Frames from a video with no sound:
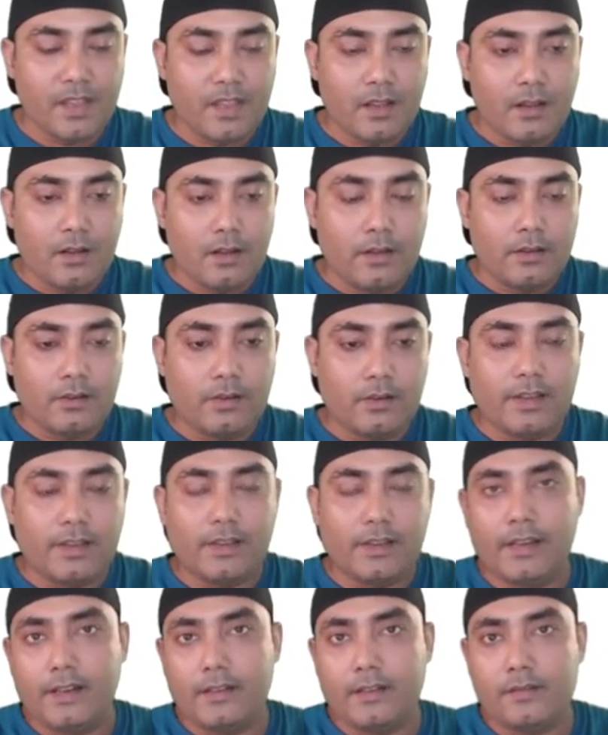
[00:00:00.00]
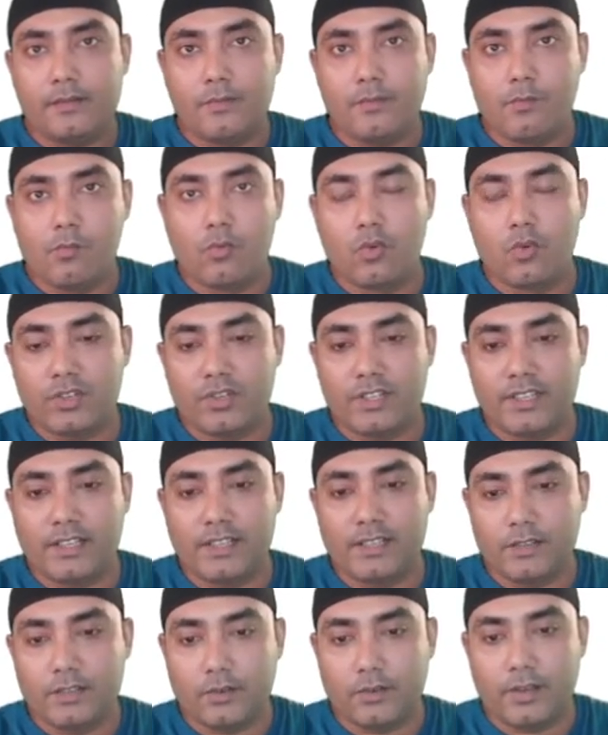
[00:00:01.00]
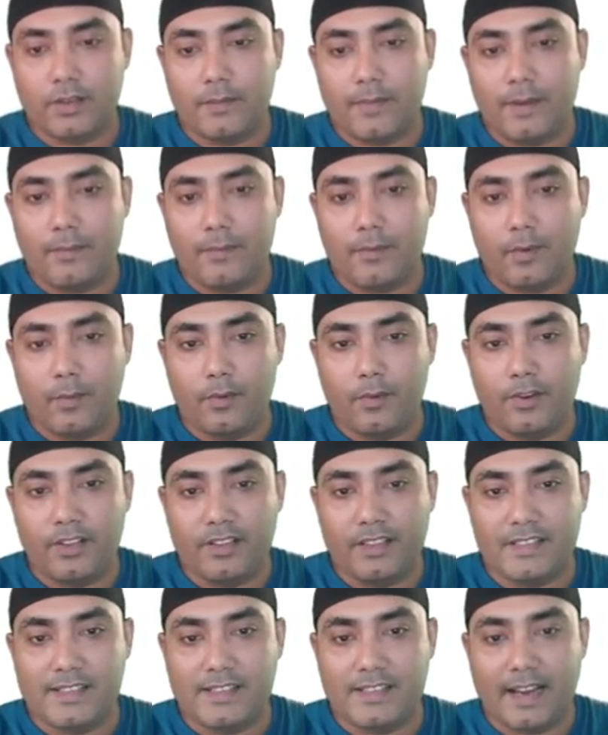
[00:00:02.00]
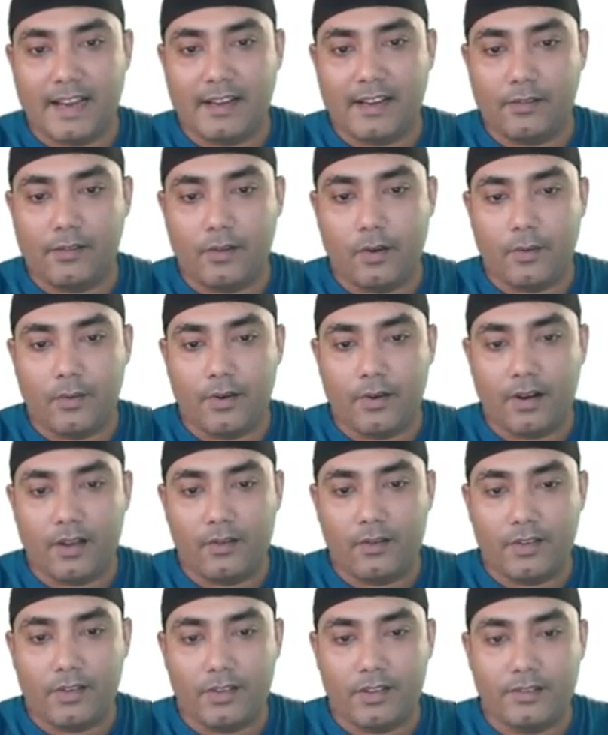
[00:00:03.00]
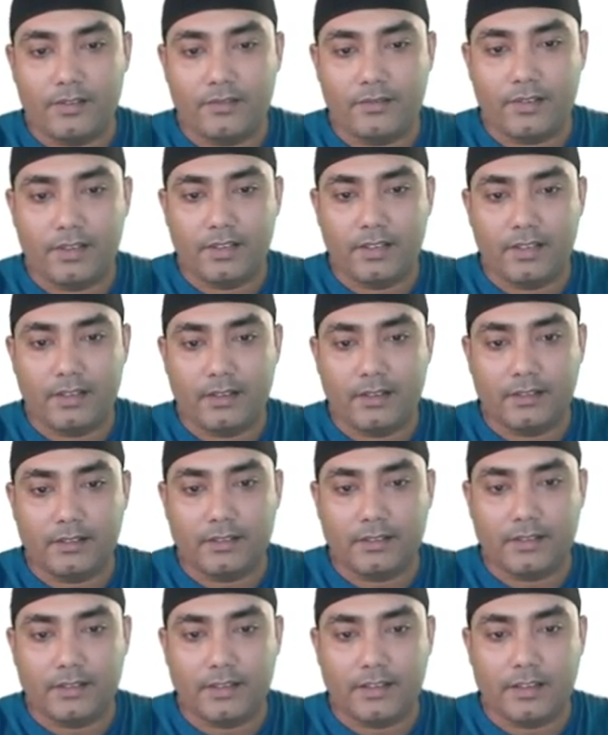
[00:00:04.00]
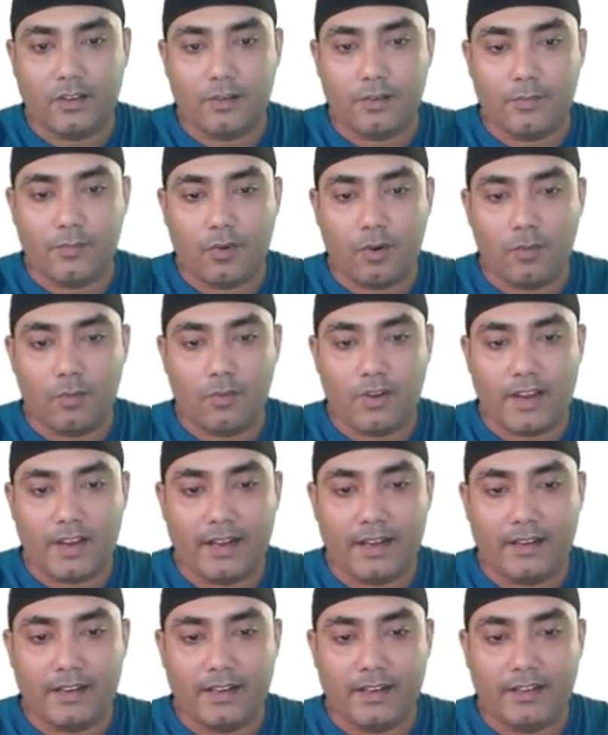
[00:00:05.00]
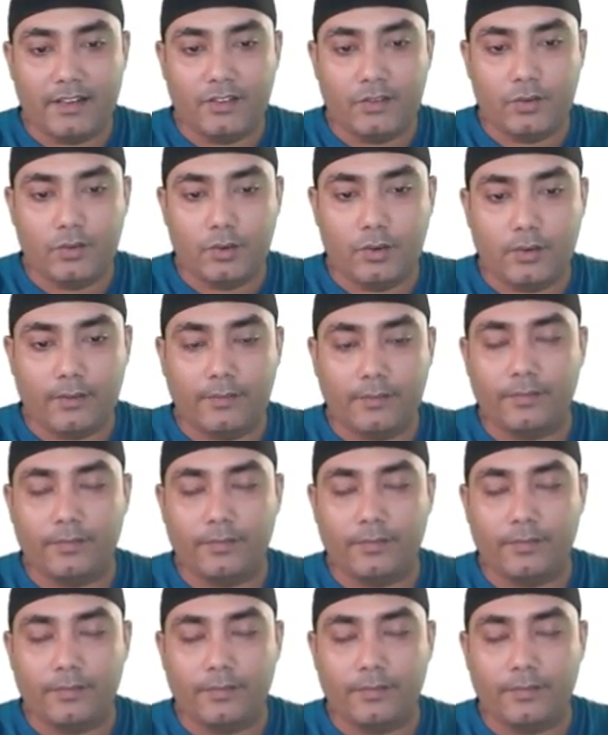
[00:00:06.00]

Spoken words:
you can get more sales, okay, by promoting this kind of offer. Now you can literally click on promote and get your